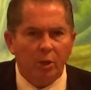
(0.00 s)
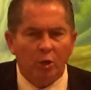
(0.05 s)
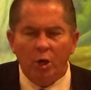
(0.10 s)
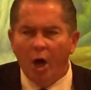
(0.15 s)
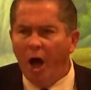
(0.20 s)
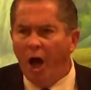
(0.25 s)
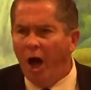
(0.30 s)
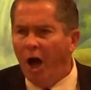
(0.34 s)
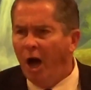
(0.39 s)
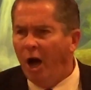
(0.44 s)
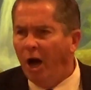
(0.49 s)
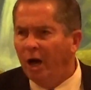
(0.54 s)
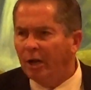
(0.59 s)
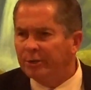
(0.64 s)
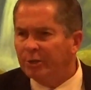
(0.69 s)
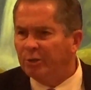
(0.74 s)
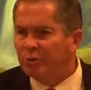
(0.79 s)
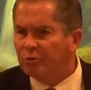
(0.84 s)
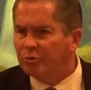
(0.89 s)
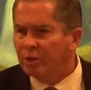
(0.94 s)

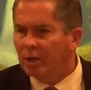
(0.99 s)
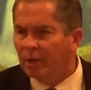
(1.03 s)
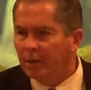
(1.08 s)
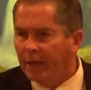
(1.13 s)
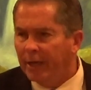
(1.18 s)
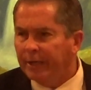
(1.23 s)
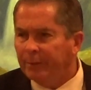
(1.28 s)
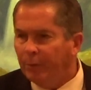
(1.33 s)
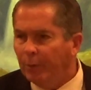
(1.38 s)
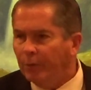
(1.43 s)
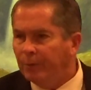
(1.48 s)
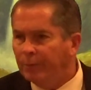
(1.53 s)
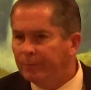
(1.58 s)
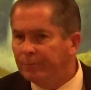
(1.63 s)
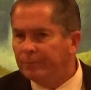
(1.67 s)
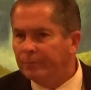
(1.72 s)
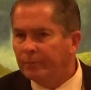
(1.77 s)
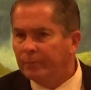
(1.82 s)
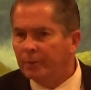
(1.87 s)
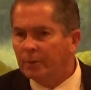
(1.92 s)
God is still able.
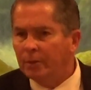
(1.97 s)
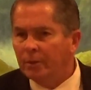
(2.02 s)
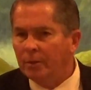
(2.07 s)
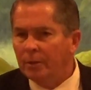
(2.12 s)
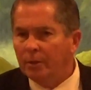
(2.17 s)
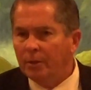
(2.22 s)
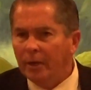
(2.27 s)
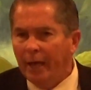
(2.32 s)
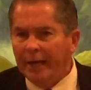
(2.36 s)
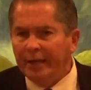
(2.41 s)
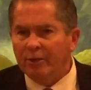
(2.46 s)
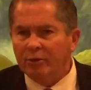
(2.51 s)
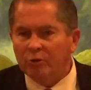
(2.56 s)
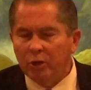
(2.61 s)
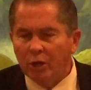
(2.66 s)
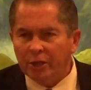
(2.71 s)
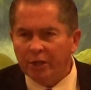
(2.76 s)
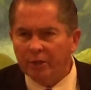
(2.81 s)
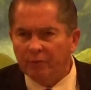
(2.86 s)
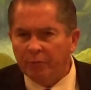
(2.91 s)
Yeah. And He's
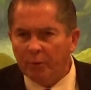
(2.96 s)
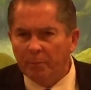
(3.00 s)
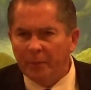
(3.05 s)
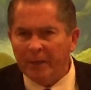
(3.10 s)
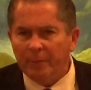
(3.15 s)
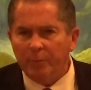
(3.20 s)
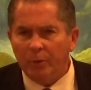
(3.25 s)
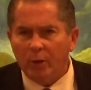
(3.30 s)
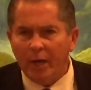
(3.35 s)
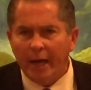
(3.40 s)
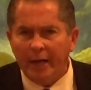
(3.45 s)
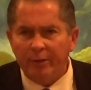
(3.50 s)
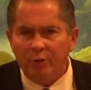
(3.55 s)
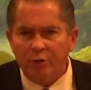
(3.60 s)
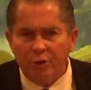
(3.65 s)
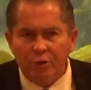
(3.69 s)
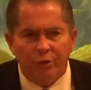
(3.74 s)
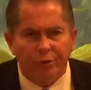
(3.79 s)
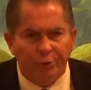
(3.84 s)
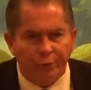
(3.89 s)
looking for people
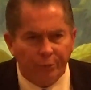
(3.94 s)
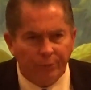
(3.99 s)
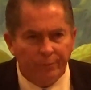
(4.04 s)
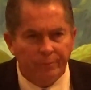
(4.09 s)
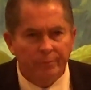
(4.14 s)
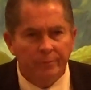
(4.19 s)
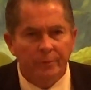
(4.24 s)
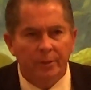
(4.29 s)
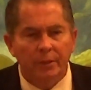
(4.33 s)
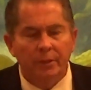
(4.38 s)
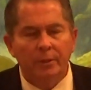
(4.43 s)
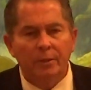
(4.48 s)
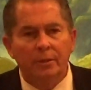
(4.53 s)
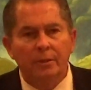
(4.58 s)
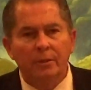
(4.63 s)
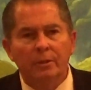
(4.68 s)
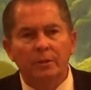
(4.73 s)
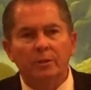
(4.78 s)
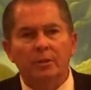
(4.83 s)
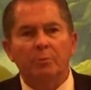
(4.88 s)
like you
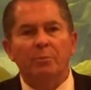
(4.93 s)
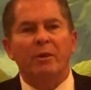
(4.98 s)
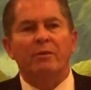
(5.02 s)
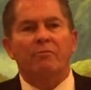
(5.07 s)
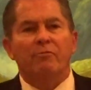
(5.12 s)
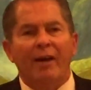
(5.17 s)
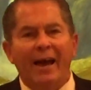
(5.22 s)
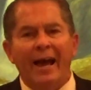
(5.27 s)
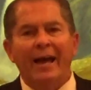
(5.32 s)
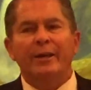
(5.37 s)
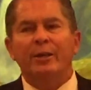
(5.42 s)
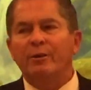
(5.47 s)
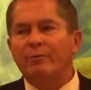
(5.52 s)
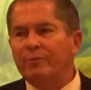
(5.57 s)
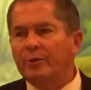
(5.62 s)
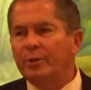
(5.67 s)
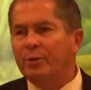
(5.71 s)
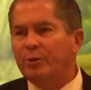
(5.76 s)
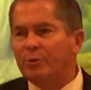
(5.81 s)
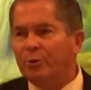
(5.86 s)
to be valiant
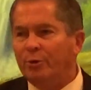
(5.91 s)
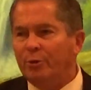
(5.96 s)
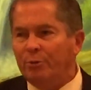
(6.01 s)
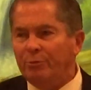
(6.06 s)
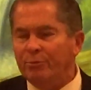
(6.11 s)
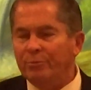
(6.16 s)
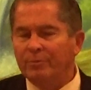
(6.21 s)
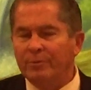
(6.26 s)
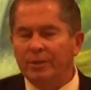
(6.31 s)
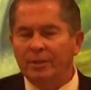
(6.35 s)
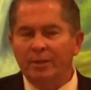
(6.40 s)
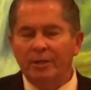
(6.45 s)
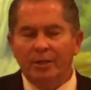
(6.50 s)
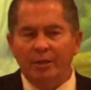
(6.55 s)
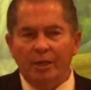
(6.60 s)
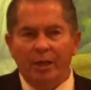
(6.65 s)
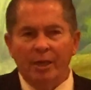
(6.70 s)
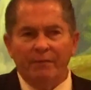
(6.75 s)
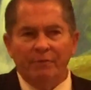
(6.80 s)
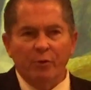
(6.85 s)
for the truth.
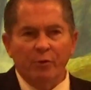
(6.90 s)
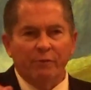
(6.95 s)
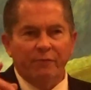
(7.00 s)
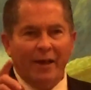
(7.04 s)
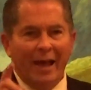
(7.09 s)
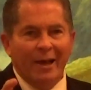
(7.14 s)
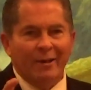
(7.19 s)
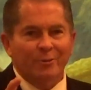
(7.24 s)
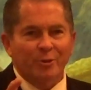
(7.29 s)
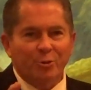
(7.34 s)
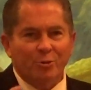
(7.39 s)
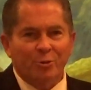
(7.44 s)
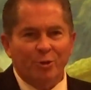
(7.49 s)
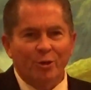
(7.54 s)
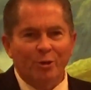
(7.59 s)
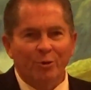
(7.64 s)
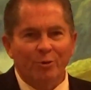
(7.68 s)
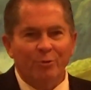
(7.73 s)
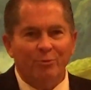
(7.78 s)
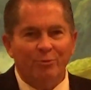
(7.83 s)
If you found the
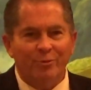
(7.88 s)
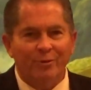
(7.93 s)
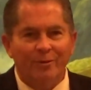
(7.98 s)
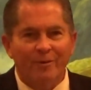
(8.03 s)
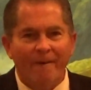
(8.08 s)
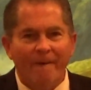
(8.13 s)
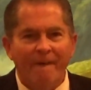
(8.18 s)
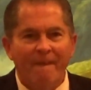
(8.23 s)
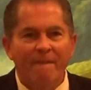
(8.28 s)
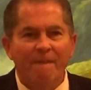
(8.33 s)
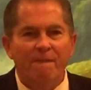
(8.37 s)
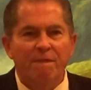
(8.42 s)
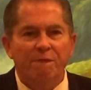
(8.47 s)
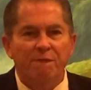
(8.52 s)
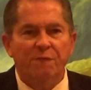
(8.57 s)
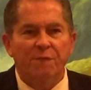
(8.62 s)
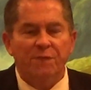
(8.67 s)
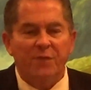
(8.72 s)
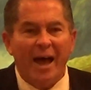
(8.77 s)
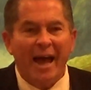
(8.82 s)
truth,
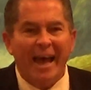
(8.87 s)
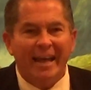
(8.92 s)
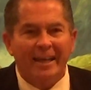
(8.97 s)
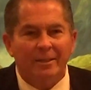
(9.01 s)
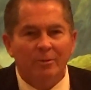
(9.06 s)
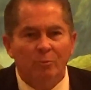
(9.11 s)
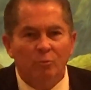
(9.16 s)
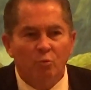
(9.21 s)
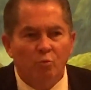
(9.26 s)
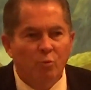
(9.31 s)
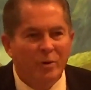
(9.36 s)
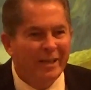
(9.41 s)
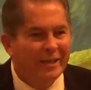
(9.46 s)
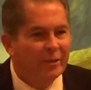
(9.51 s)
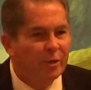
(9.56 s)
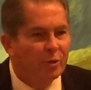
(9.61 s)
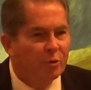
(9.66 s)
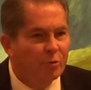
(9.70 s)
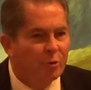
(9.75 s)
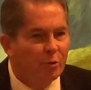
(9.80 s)
fight
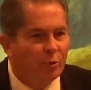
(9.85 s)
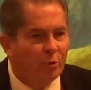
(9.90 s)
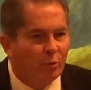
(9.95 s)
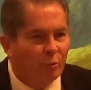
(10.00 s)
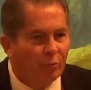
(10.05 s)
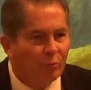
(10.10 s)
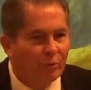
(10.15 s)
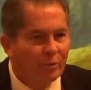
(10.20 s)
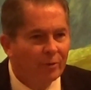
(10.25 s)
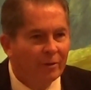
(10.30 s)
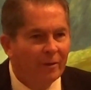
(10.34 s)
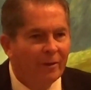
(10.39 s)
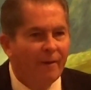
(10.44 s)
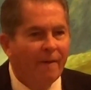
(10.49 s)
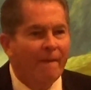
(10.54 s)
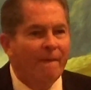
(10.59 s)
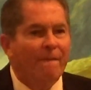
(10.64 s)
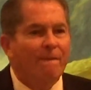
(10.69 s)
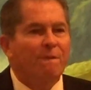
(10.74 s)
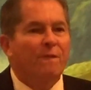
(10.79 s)
with the truth.
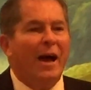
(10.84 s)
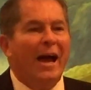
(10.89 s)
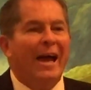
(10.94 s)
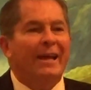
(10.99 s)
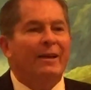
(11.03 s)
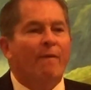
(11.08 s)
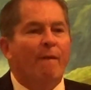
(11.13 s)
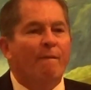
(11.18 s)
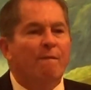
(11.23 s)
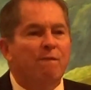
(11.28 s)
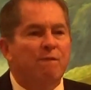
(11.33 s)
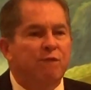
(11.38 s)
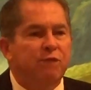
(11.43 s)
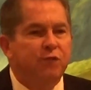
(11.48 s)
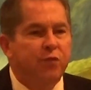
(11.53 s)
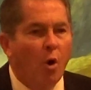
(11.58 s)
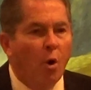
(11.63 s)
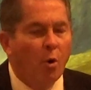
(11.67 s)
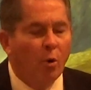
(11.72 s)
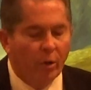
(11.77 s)
Amen. Fight
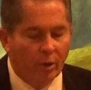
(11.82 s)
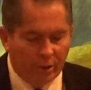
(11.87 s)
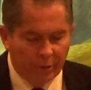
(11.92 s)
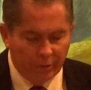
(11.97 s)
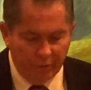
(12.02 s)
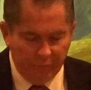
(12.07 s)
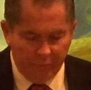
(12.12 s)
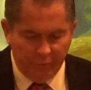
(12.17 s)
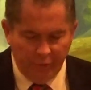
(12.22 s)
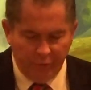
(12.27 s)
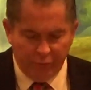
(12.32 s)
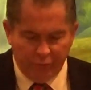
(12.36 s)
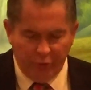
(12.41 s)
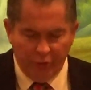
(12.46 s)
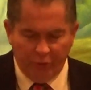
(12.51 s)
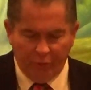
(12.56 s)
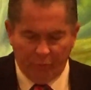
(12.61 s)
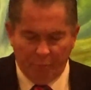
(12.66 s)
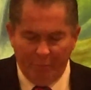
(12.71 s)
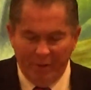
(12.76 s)
for the
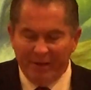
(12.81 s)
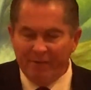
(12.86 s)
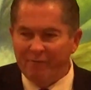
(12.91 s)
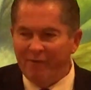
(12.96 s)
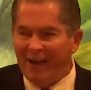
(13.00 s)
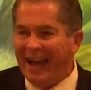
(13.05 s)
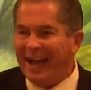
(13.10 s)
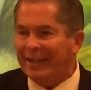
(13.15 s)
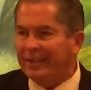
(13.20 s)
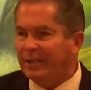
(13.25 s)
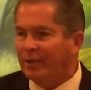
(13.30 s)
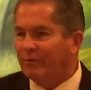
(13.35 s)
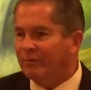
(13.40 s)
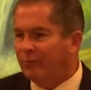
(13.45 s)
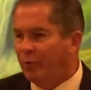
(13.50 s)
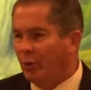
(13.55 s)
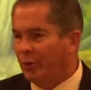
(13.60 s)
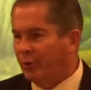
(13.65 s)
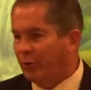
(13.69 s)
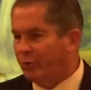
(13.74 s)
truth. Be
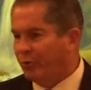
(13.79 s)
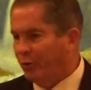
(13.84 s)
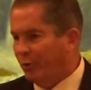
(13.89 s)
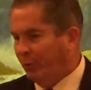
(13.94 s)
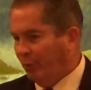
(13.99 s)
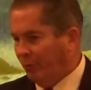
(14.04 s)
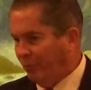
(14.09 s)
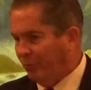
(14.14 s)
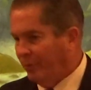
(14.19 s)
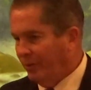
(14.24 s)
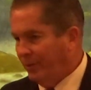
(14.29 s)
valiant for the truth.